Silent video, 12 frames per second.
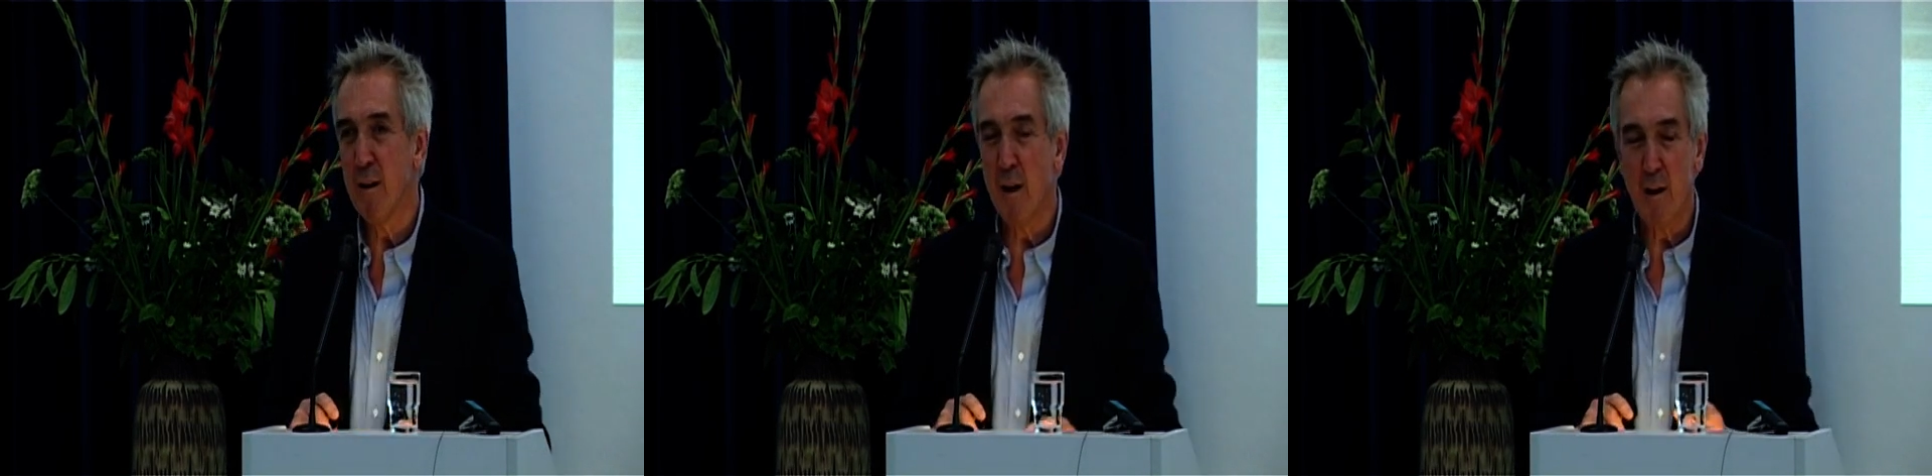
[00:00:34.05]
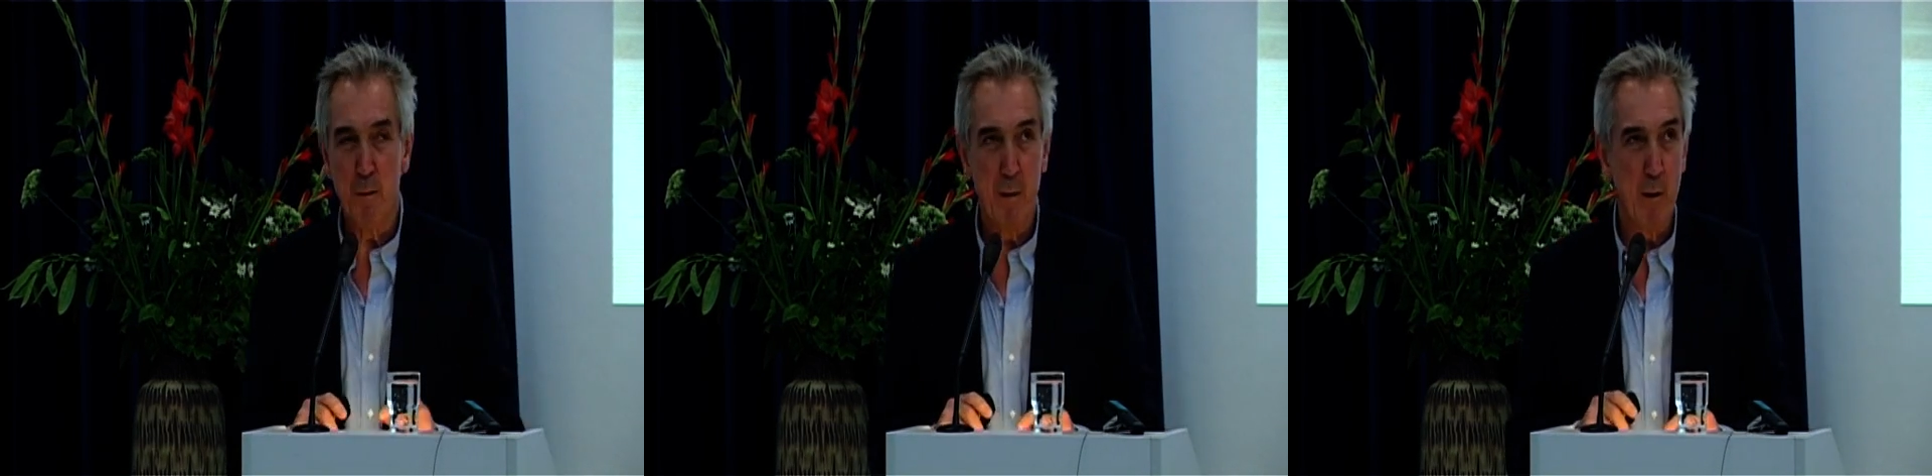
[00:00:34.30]

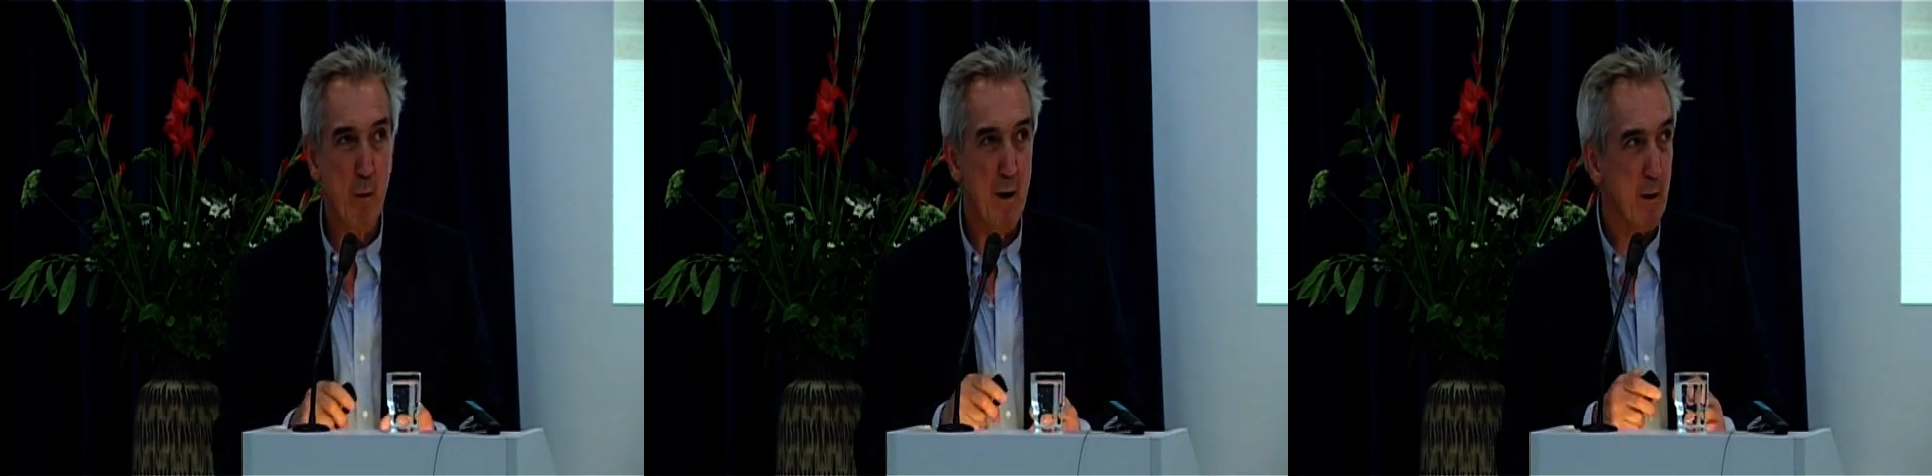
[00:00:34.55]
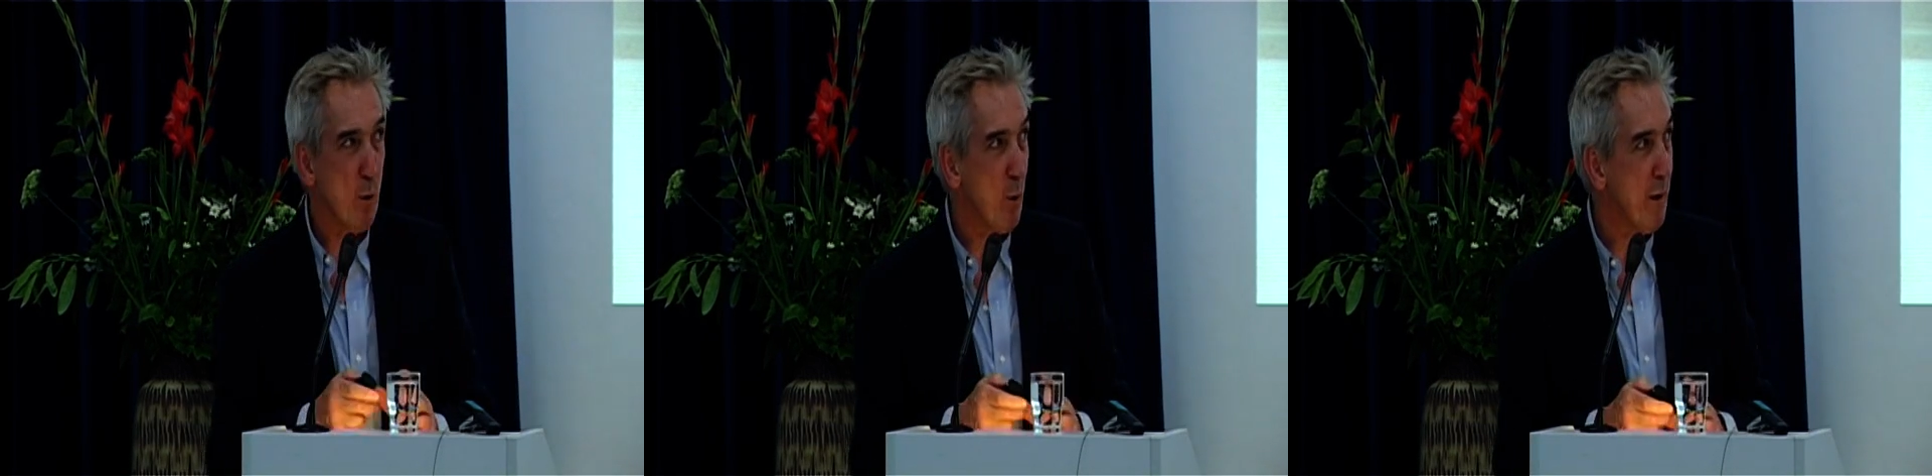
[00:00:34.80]
I can be
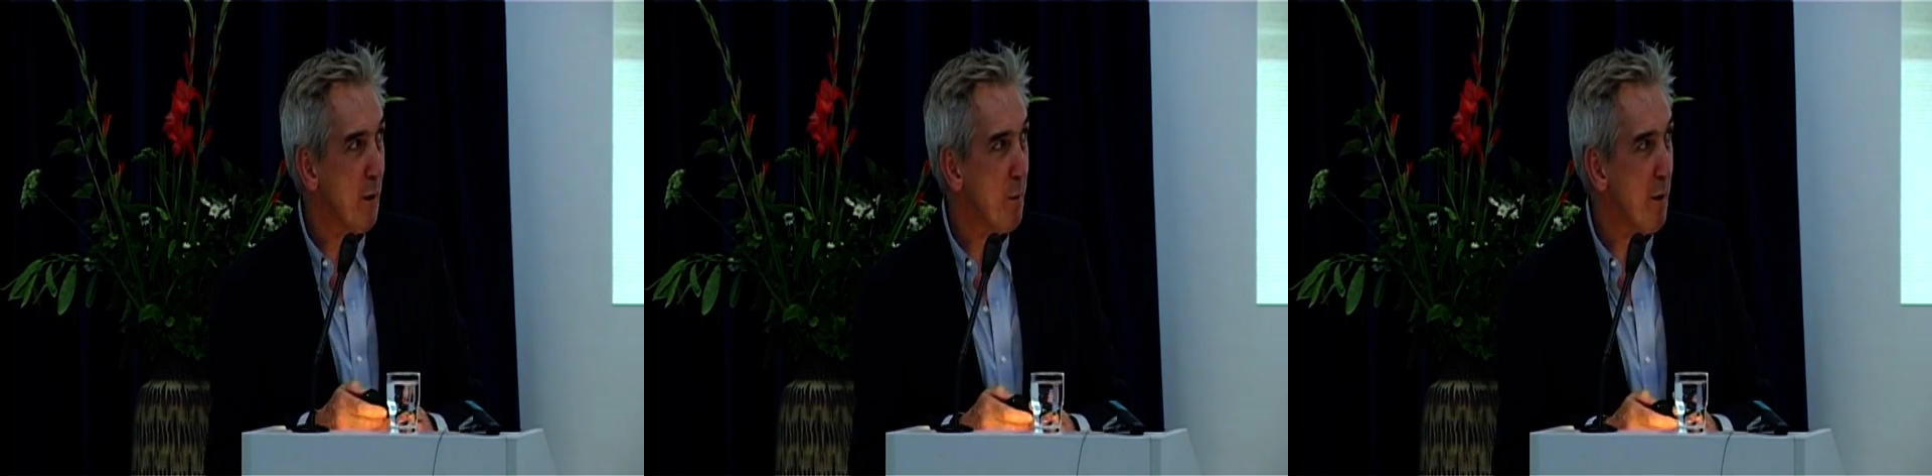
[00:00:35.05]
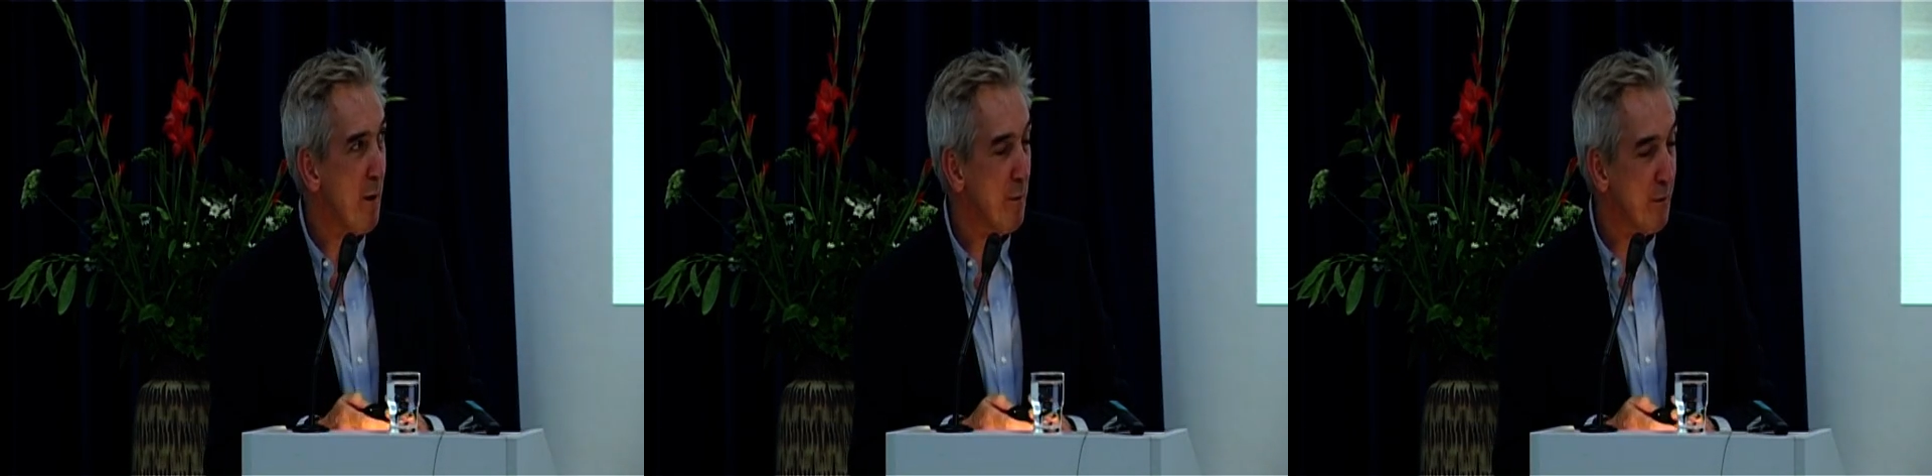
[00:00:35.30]
quite quick
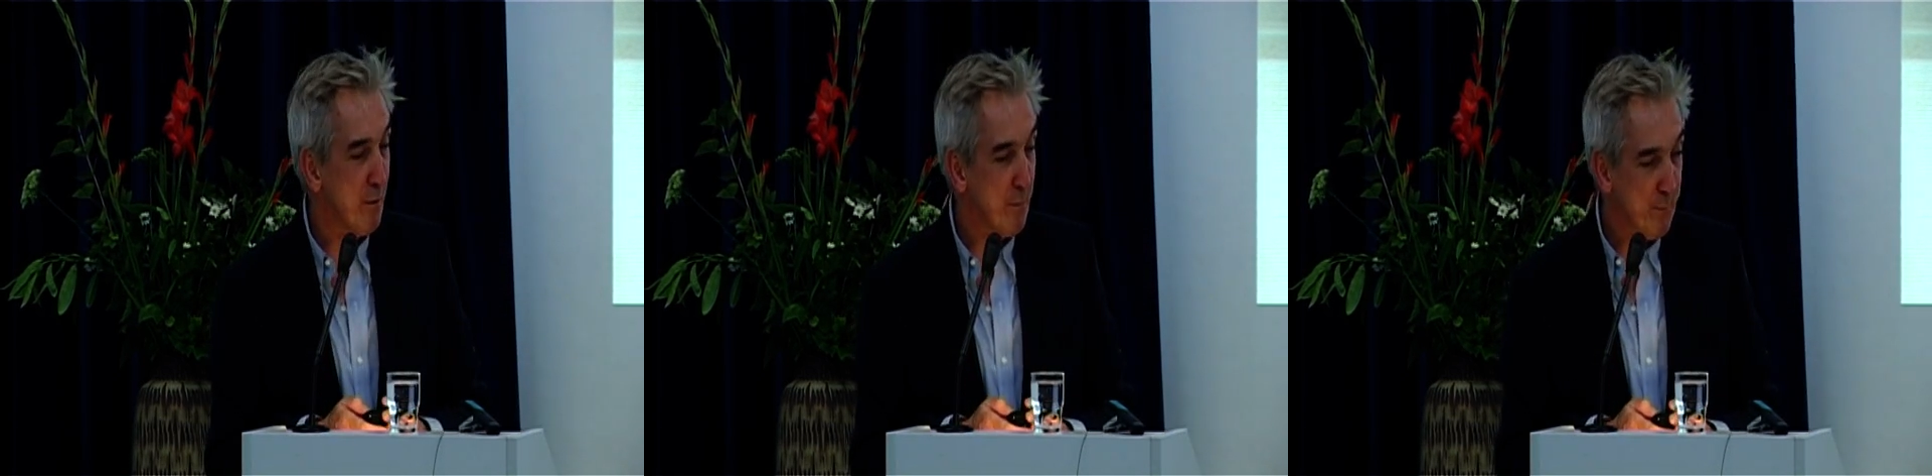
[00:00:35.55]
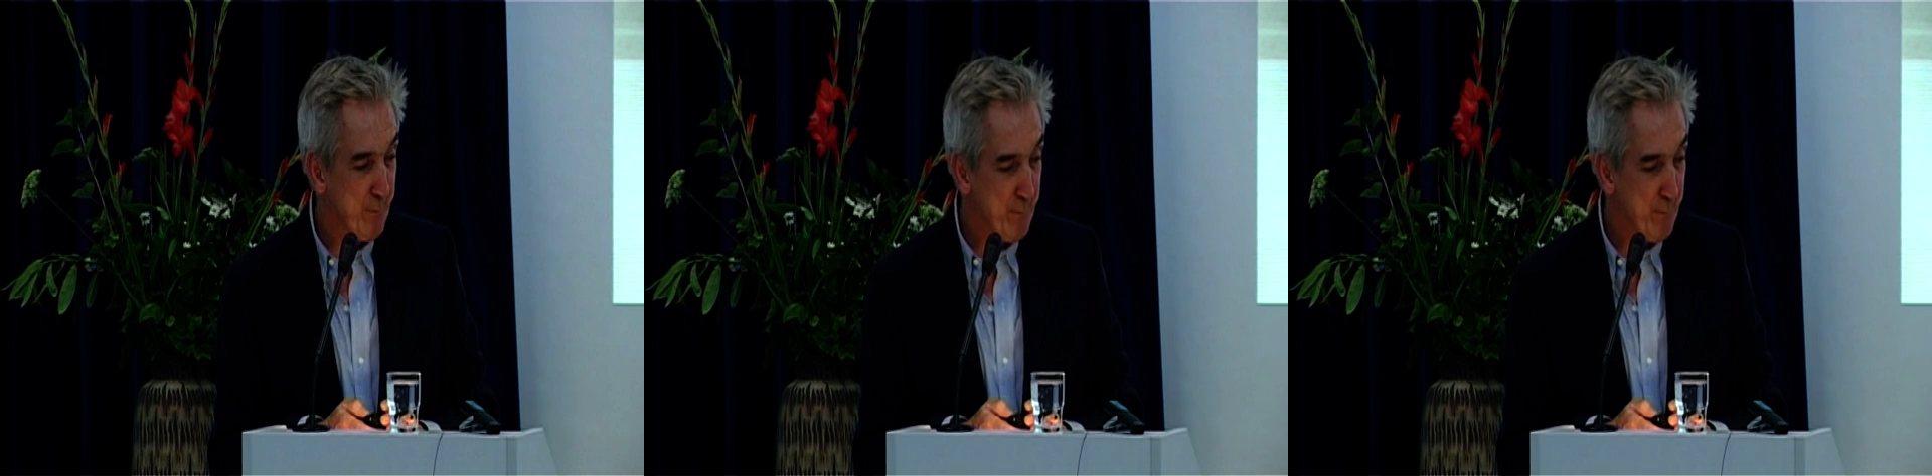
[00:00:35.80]
about.